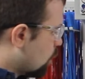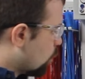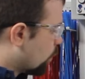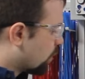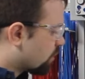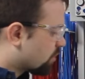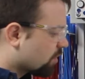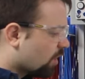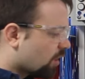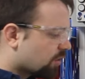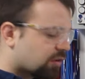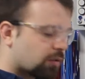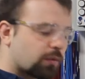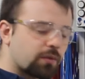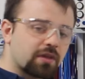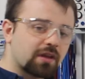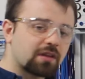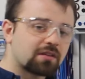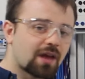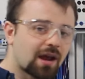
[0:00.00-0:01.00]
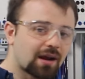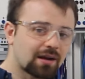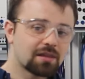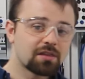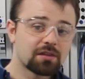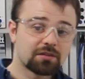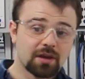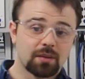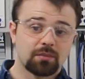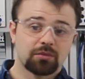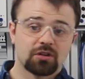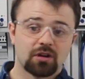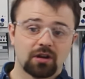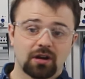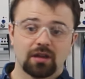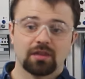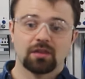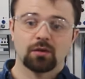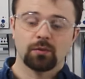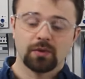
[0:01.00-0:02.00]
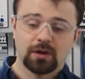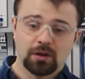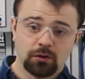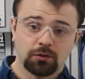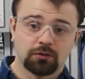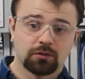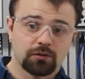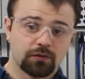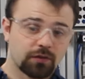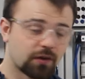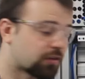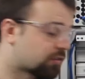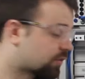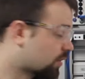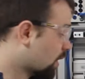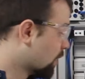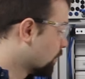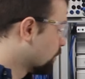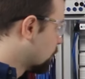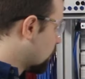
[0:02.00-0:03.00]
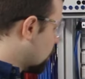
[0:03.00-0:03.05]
we're starting with exactly the same circuit that we used the first time.